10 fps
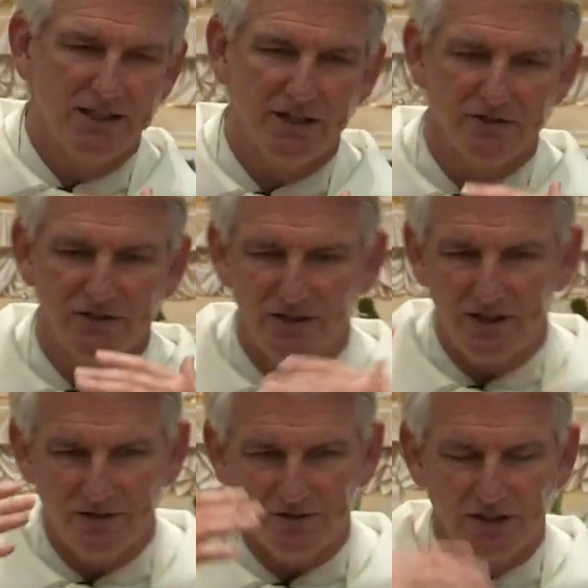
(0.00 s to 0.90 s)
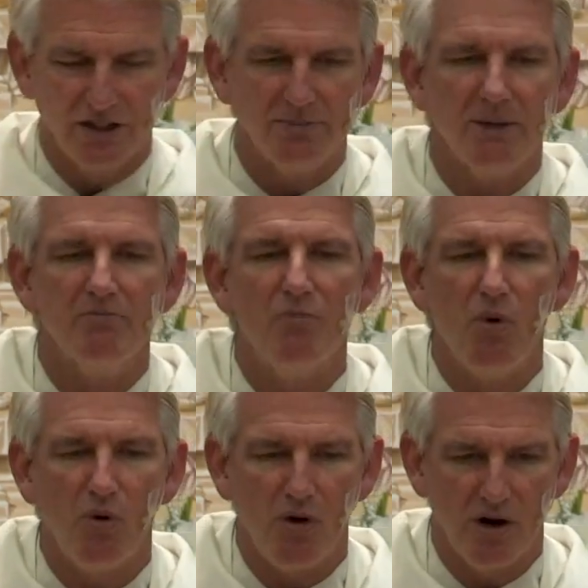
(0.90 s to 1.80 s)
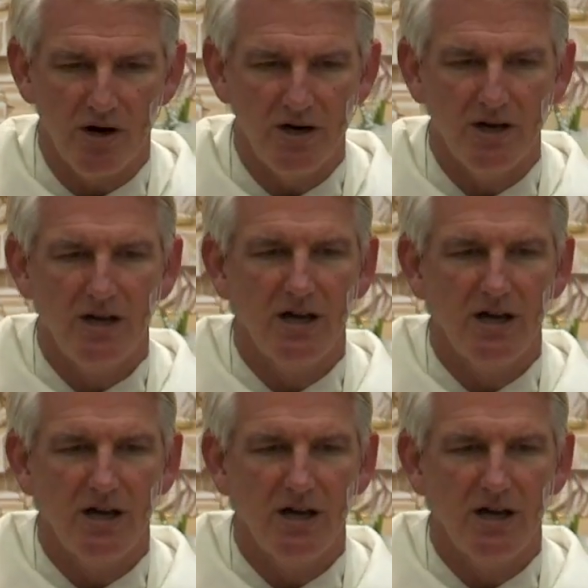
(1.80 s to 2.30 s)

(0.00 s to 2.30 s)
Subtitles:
there's a little bit more.